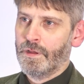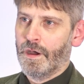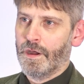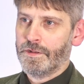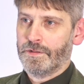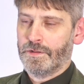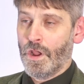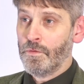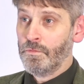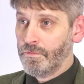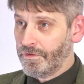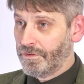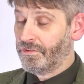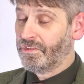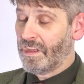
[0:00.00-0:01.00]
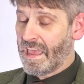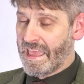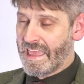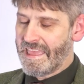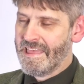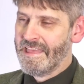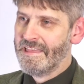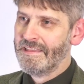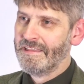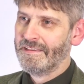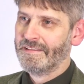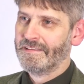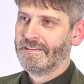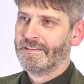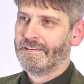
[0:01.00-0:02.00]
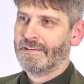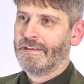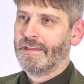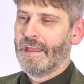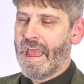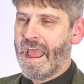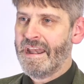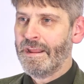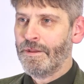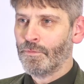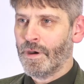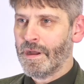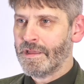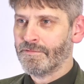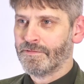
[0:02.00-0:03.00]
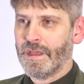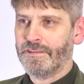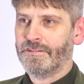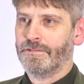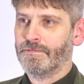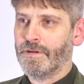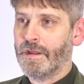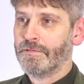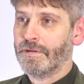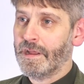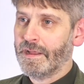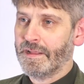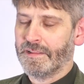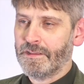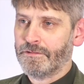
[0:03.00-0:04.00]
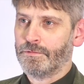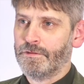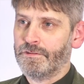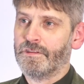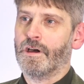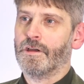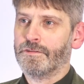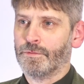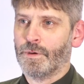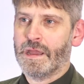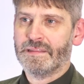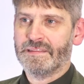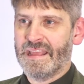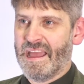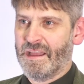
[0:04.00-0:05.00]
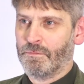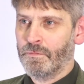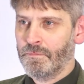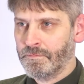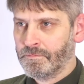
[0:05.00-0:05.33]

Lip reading: I don't see any way of getting around it unless we start to act now.